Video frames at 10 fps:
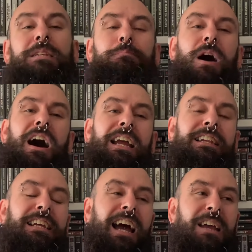buying
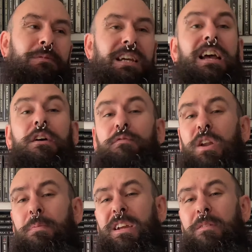the games,
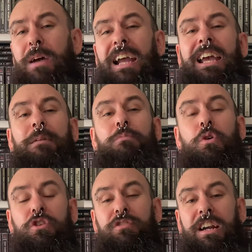flipping them, and getting
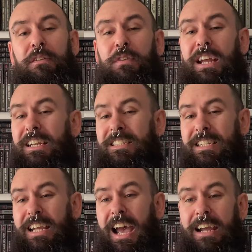more credit for in
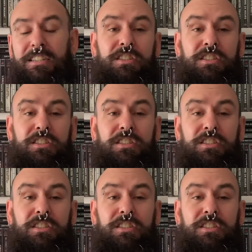CEX.